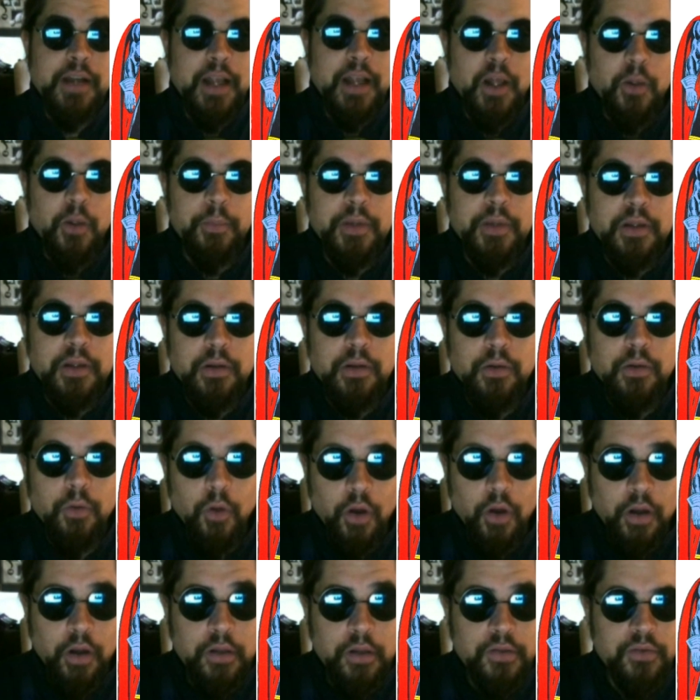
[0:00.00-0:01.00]
helmet
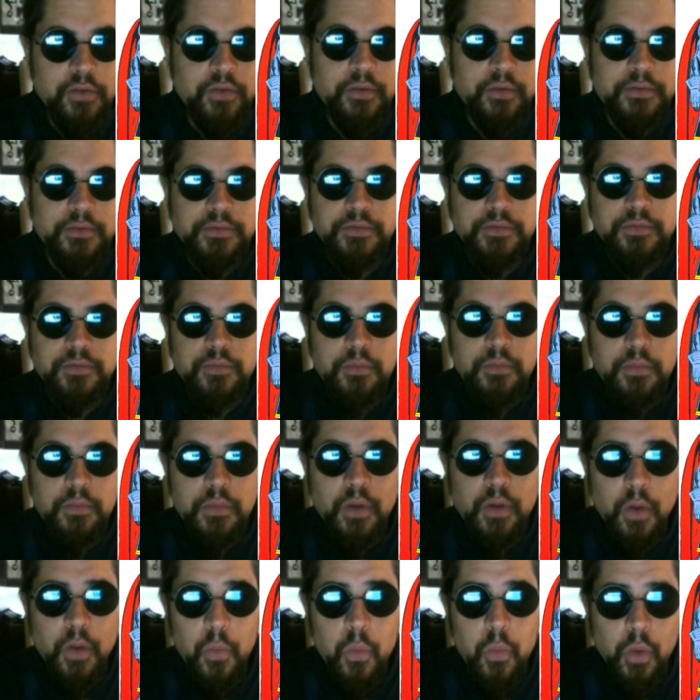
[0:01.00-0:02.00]
looks.
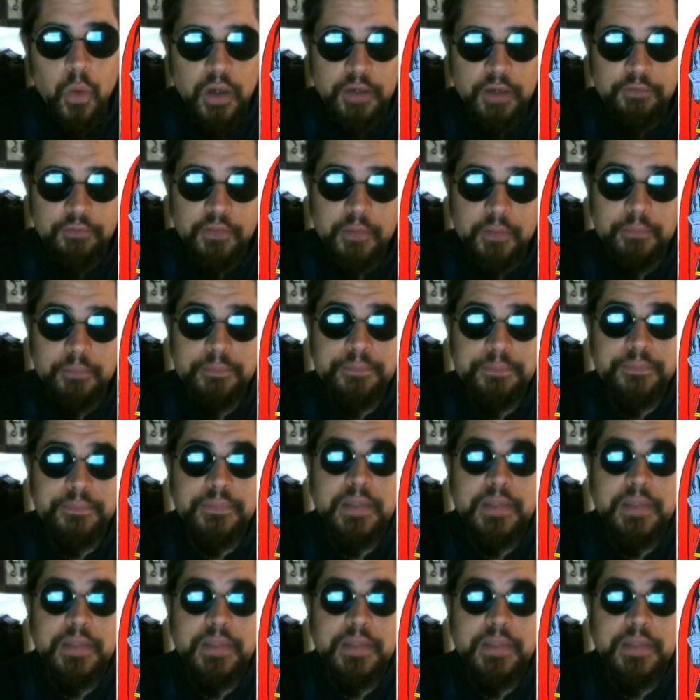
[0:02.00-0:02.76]
One of them